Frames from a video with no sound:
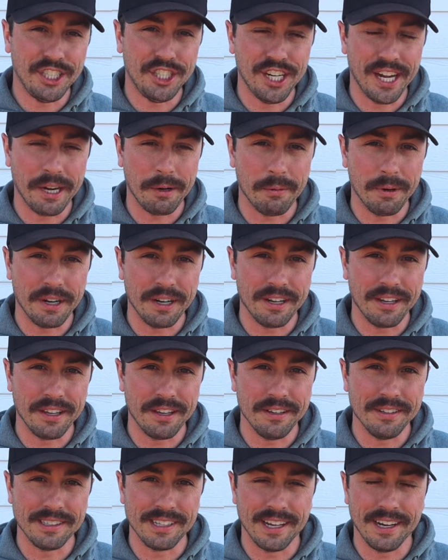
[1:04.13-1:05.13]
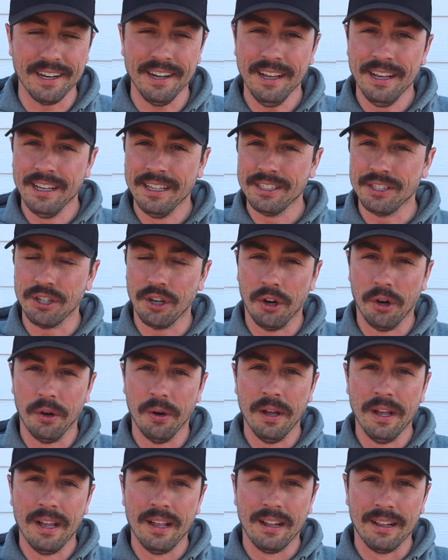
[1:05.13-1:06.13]
jig were you using?
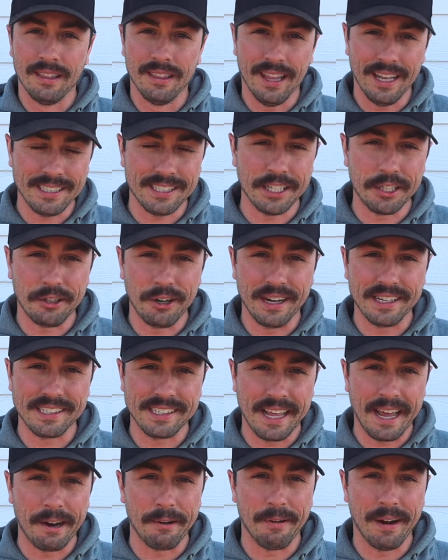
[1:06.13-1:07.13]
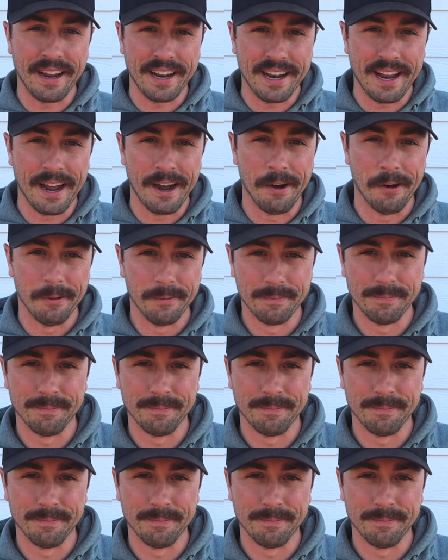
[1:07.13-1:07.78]
So let's address that right now.